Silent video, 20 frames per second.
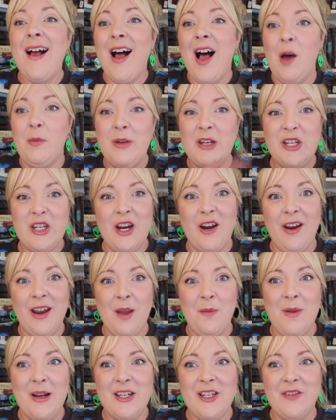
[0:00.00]
I'll be sharing
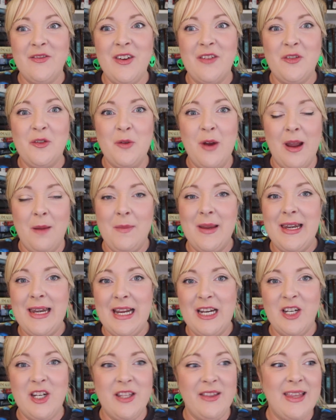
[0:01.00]
a bunch of different
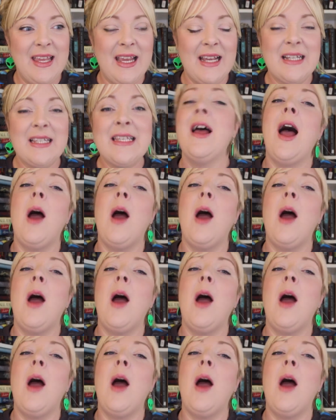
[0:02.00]
recommendation things.